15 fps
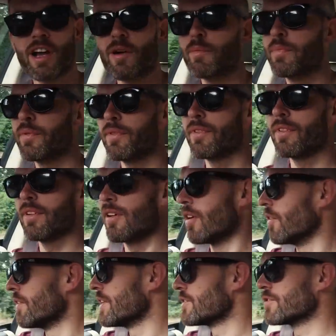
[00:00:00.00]
up
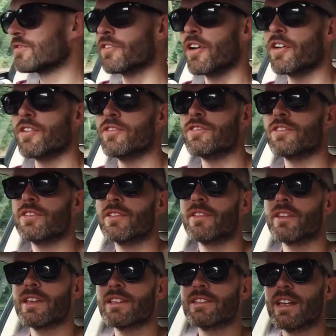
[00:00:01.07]
on this road,
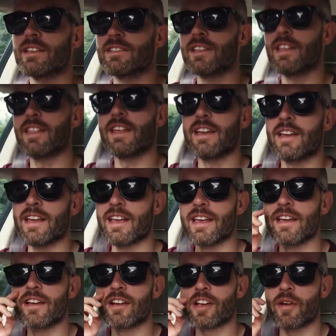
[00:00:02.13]
he says that they're
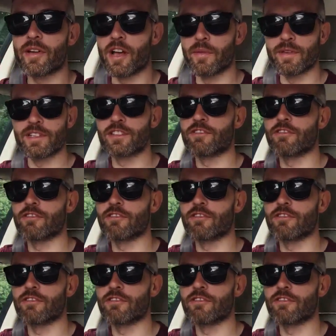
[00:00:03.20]
going up this